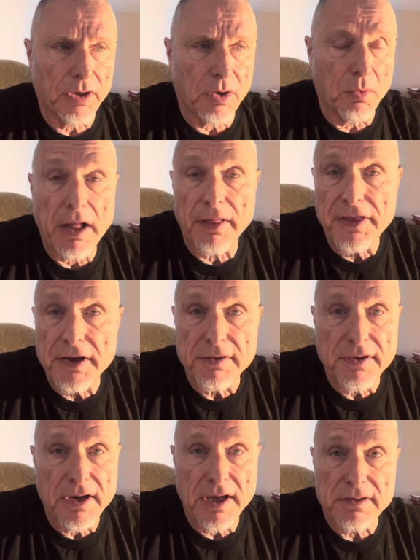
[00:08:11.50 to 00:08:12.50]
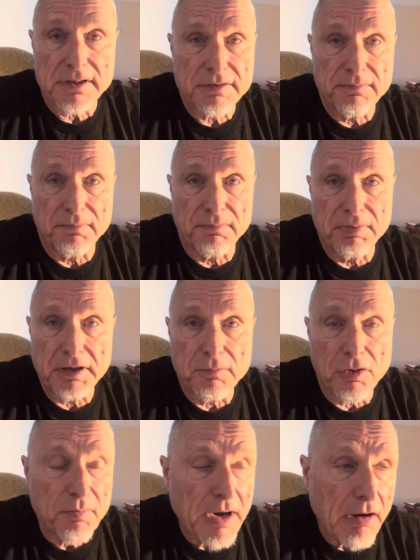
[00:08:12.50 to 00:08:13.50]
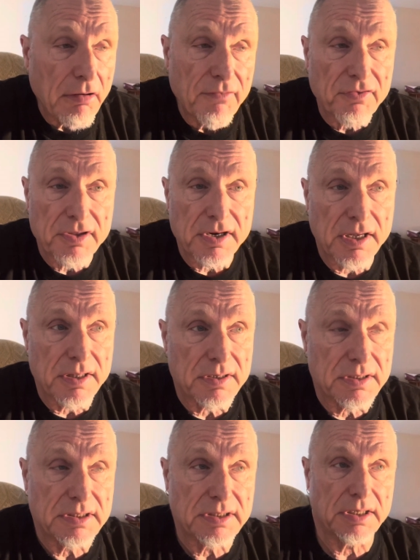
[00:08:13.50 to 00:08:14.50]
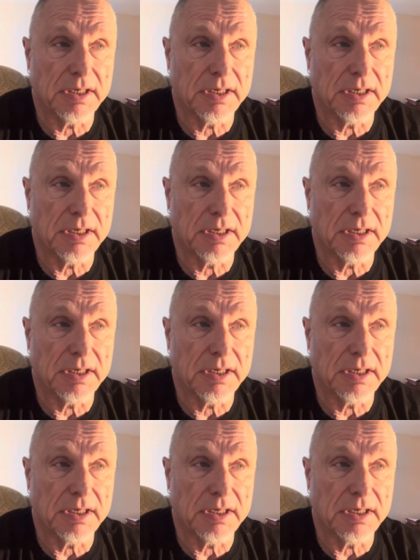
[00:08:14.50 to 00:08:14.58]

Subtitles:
wealthier than others, being more powerful than others,